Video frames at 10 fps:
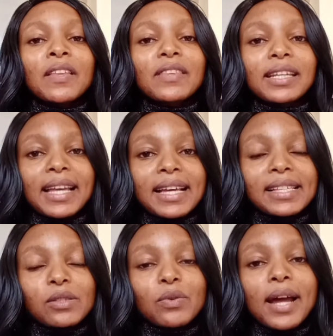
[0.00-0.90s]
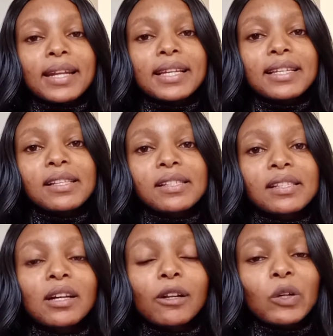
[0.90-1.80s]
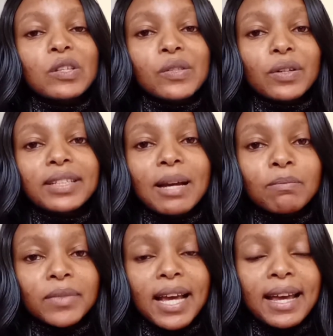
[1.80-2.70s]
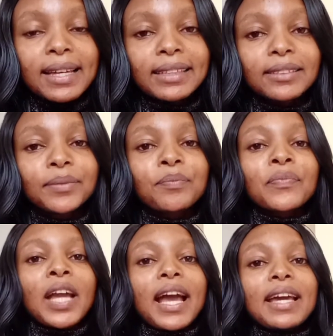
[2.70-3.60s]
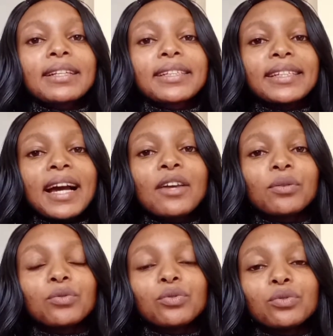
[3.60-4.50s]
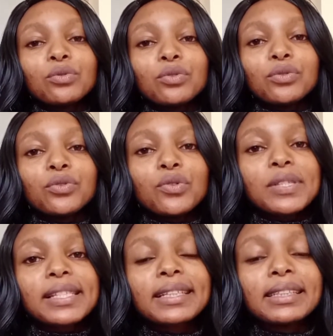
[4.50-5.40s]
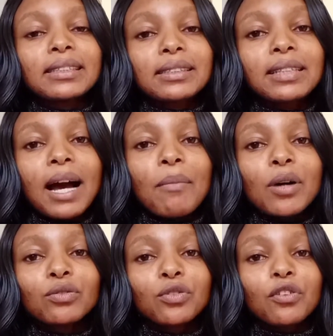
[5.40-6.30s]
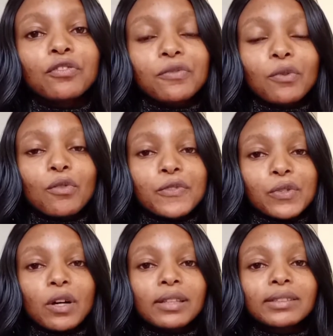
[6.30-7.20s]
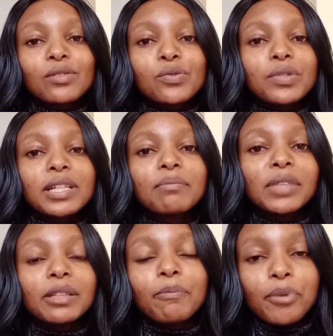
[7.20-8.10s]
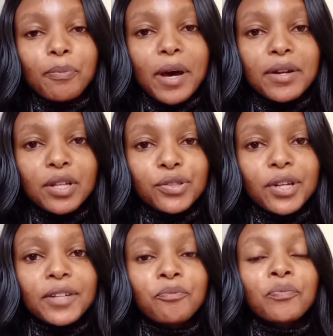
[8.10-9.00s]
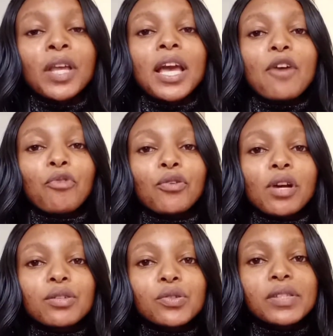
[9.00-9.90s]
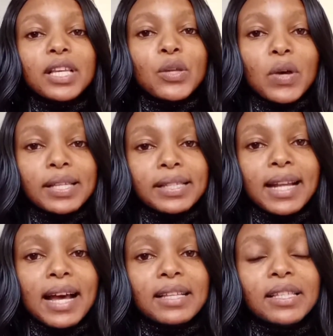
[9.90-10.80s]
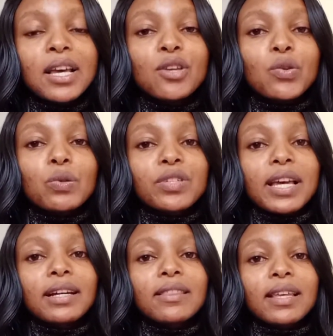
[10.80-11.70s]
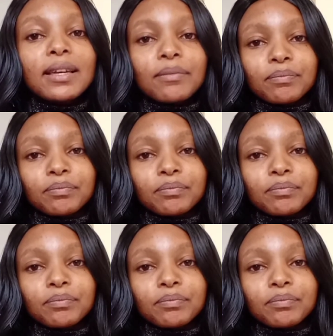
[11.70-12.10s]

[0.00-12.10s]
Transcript: The next one is low sodium diet, and here you use little amount of salt during meal preparation, and when you are choosing your snacks, you check the